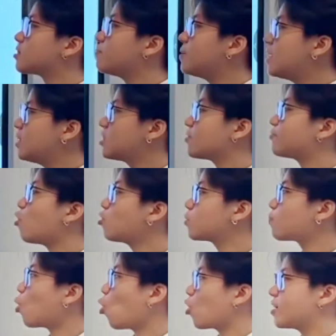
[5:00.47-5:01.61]
the mean
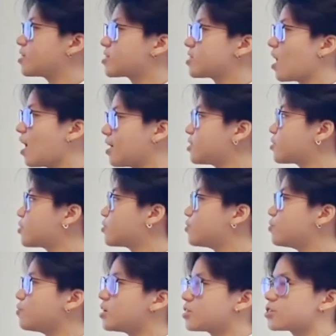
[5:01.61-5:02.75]
default point assigns to
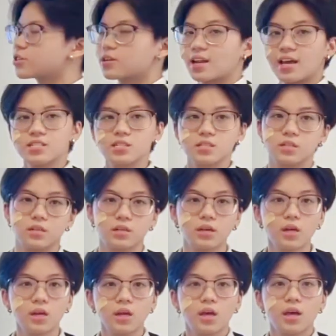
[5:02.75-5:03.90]
each
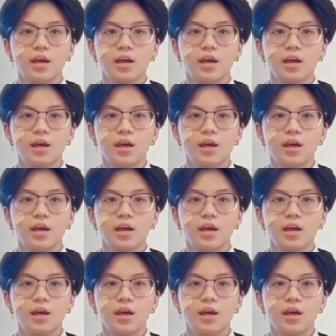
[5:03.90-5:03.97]
cluster.